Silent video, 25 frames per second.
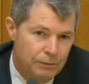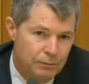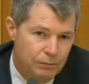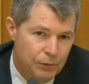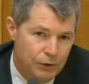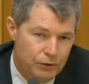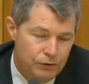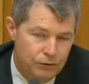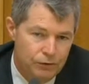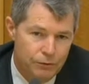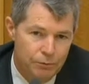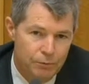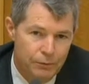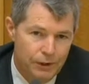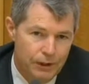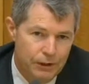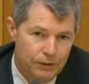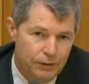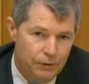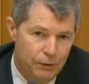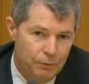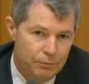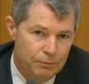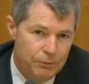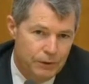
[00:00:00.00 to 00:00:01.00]
but you may
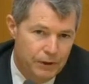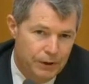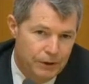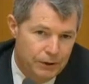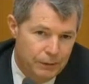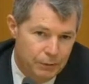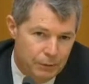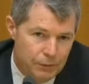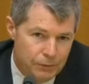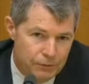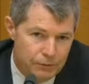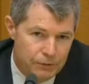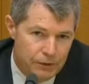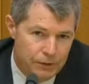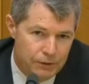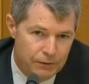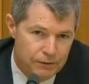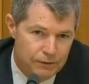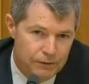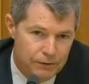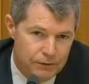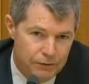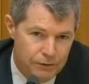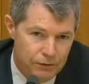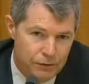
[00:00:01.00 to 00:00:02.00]
not be able to
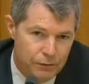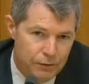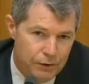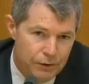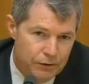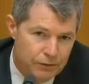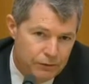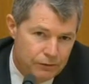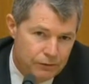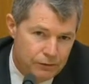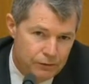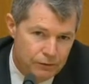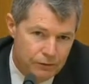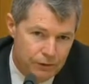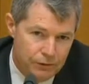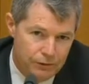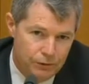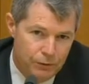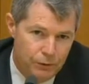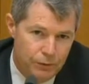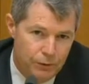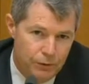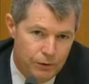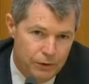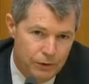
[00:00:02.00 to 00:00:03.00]
affect the situation in
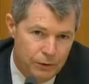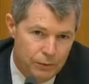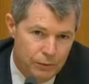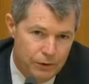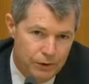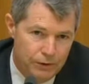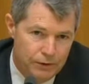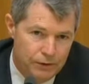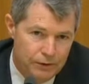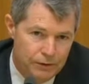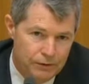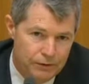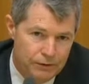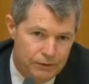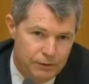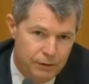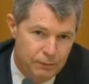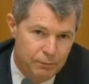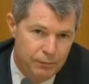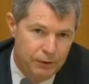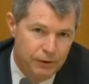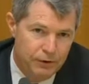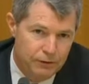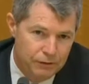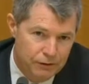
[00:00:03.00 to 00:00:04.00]
Victoria where there's
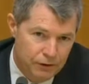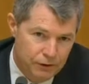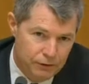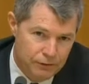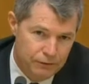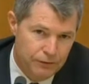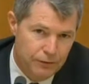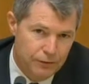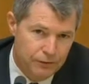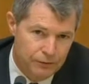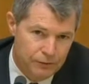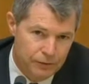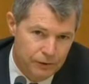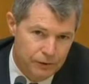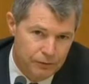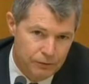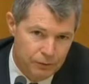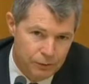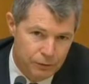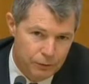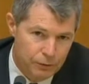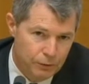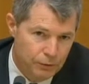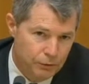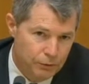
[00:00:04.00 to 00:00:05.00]
somebody just off
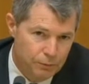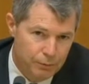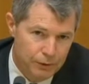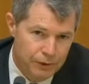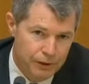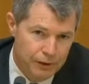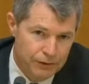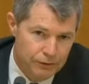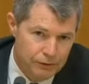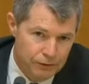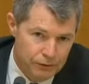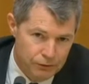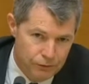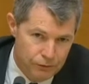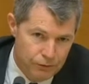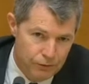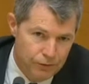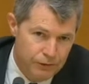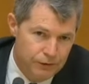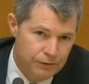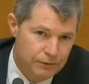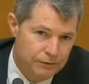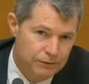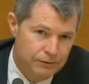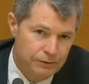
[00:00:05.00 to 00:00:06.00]
airfield who's planted
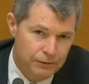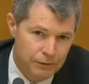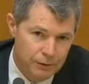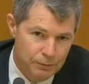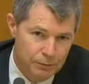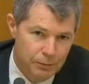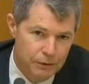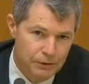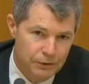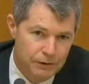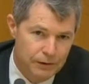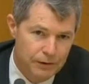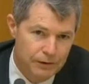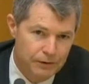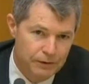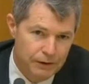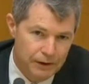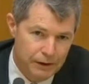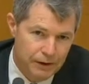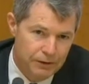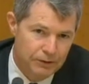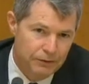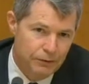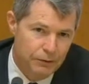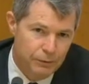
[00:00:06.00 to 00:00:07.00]
trees deliberately at
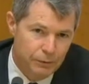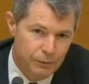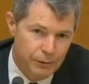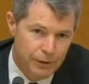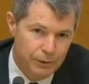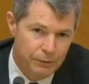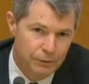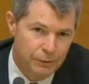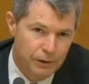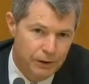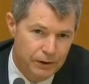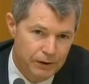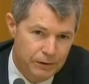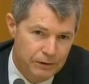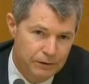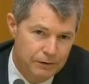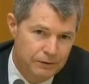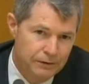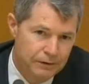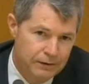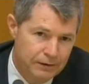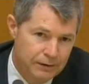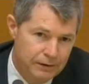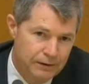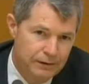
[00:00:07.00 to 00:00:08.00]
the end of the runway
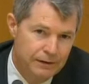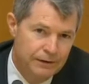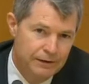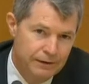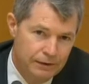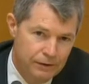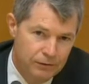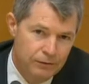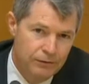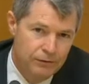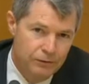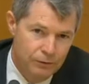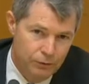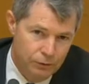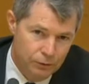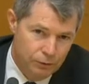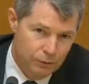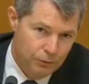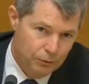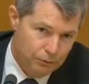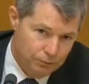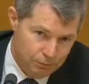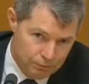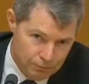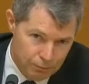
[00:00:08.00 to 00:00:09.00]

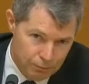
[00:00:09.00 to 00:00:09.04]
to